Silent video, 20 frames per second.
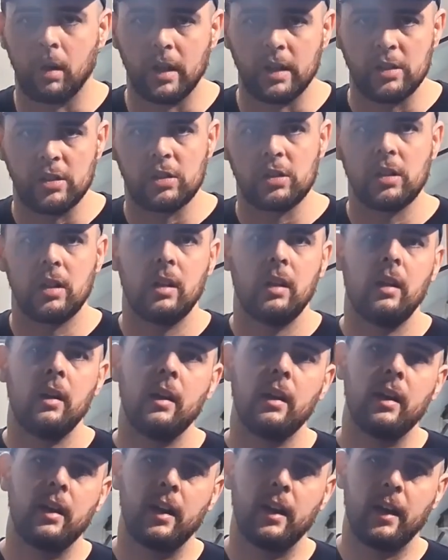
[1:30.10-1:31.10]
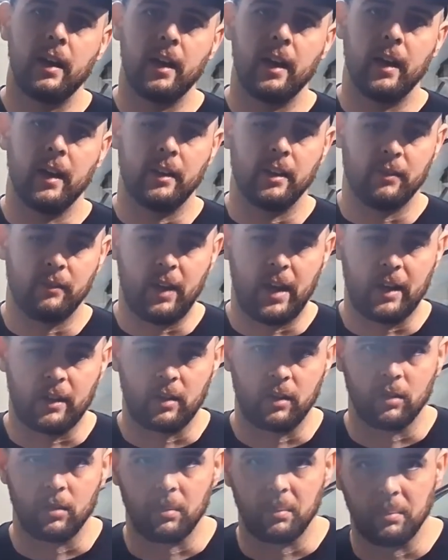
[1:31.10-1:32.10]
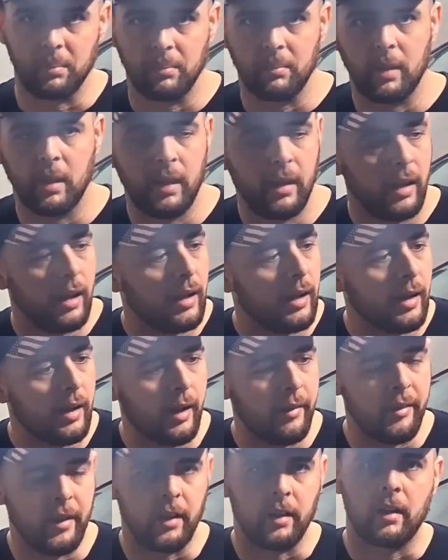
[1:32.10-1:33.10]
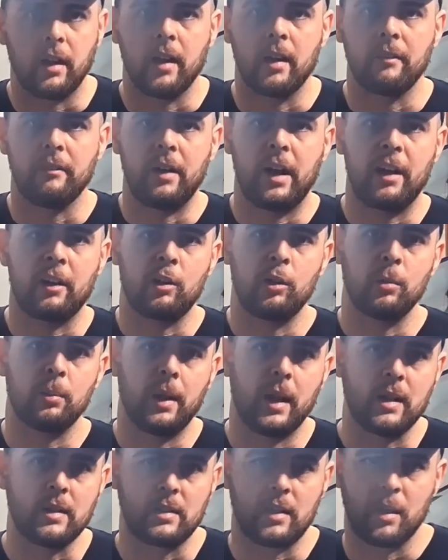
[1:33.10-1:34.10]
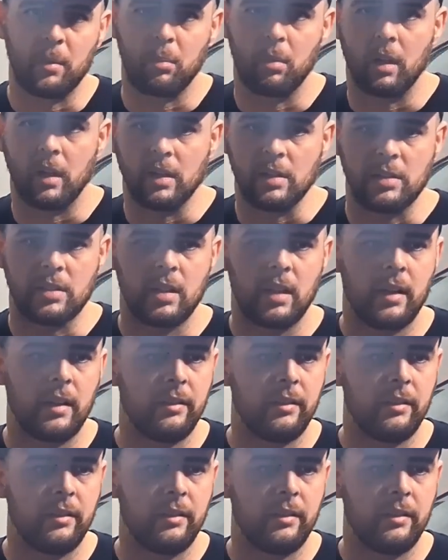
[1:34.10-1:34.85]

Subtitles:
brush and the vacuum. And they kind of vacuum as they brush.